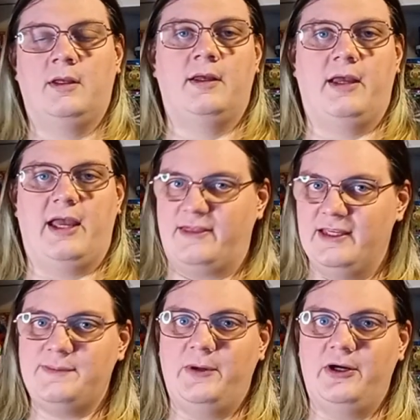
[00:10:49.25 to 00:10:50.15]
At
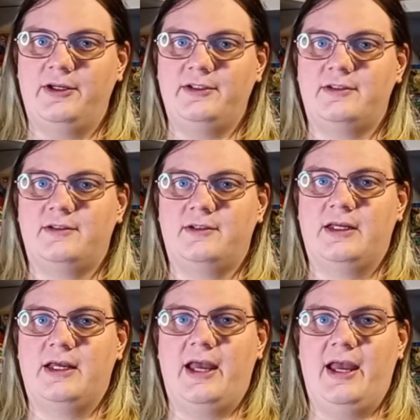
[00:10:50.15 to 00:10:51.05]
this point,
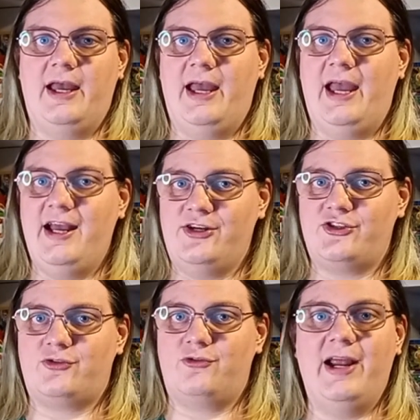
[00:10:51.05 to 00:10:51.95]

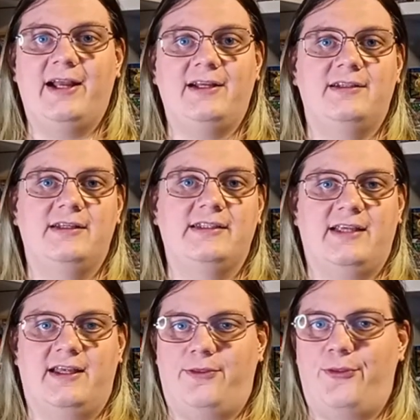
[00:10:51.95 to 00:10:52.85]
Ash's rank is
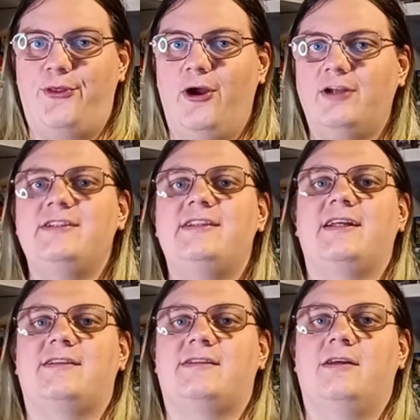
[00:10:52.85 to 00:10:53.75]
at
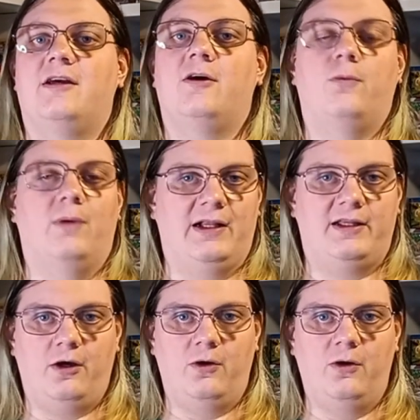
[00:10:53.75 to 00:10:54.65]
36, while
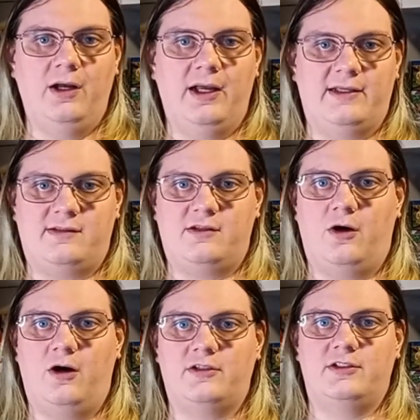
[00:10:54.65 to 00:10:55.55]
Goh has
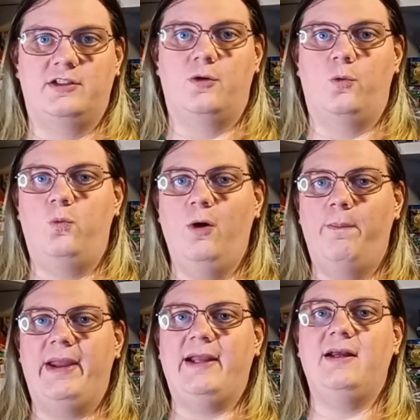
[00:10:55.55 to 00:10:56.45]
caught a
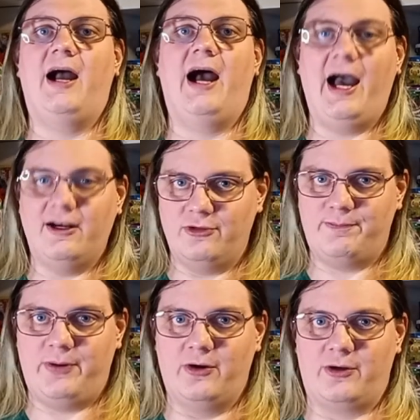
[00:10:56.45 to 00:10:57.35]
whooping 100
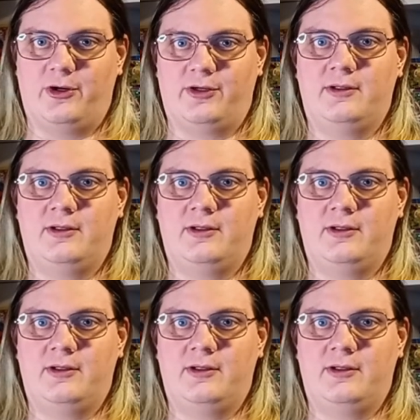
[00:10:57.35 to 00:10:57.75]
Pokemon.